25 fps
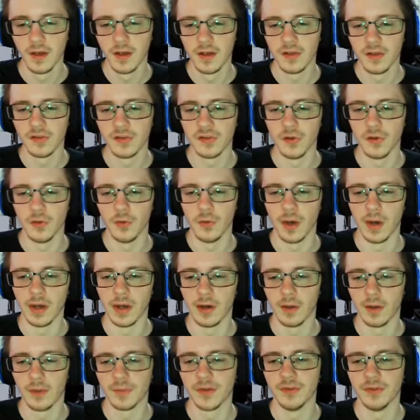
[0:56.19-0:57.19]
So I
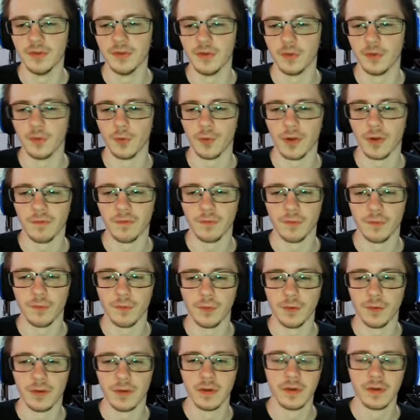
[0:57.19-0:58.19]
opted to run
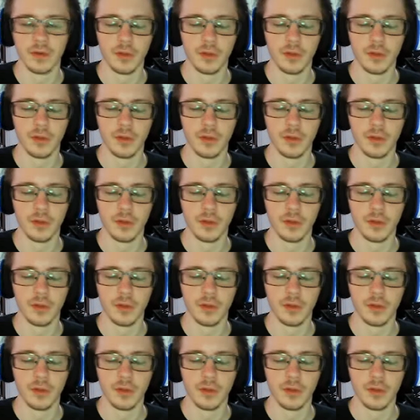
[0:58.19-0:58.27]
for